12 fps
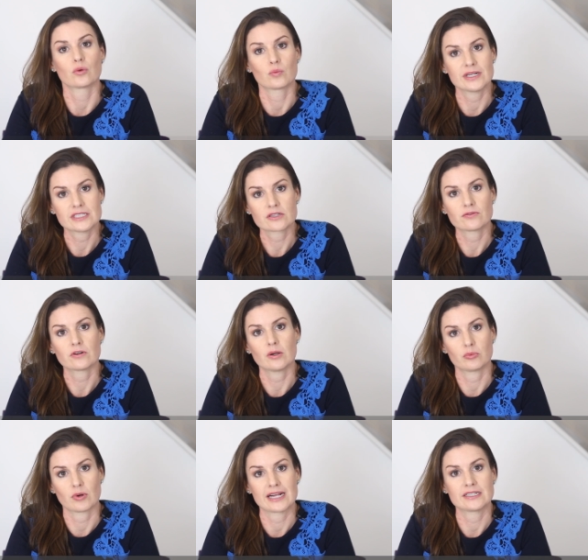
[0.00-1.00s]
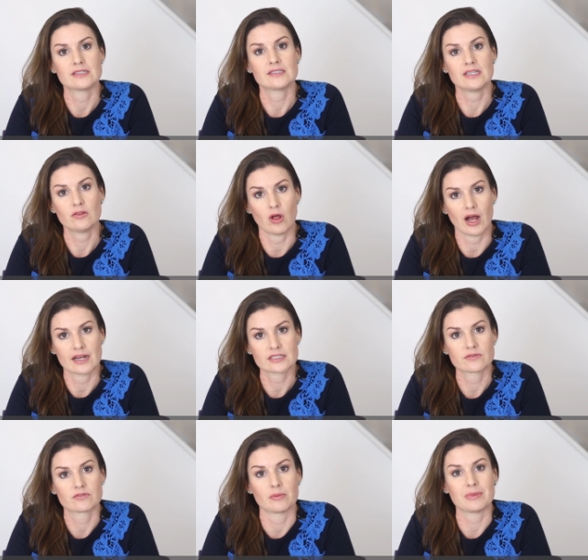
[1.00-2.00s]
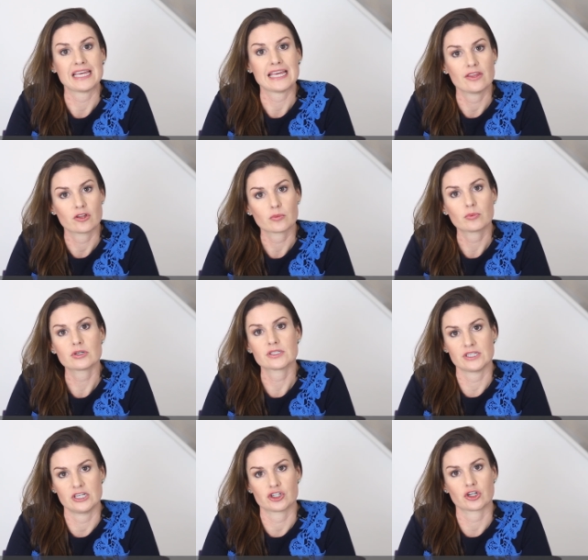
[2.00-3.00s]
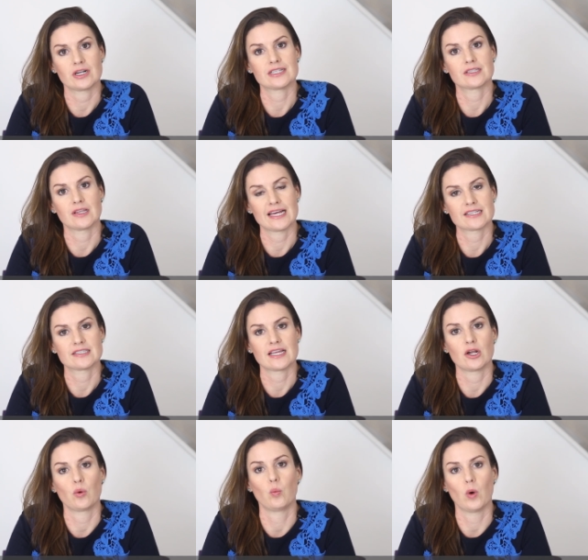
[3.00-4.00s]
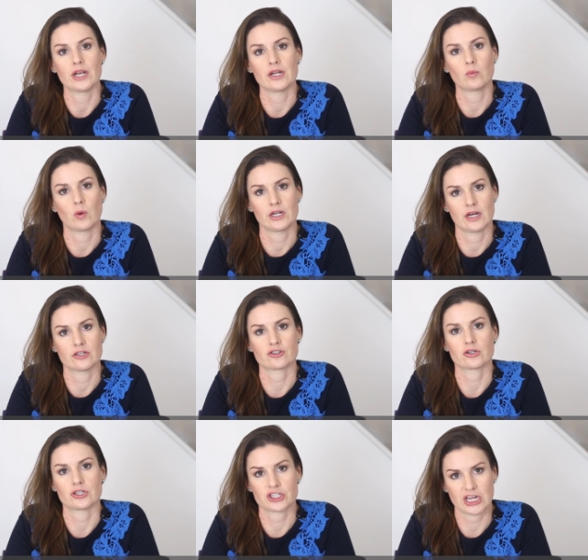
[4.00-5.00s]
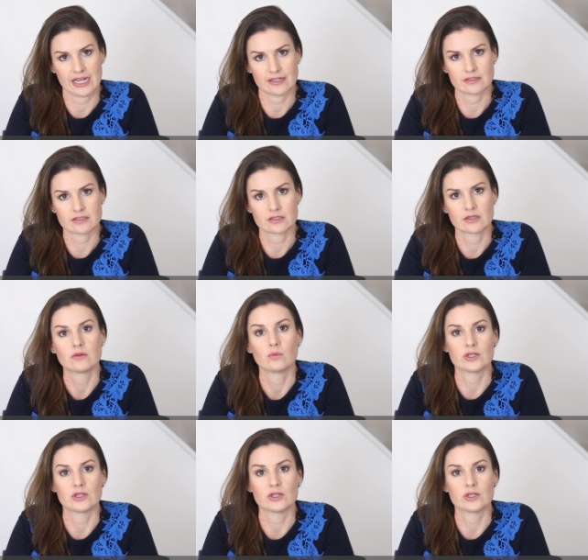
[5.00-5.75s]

The risk for a pregnancy loss from either procedure is less than a 1 in 100 chance,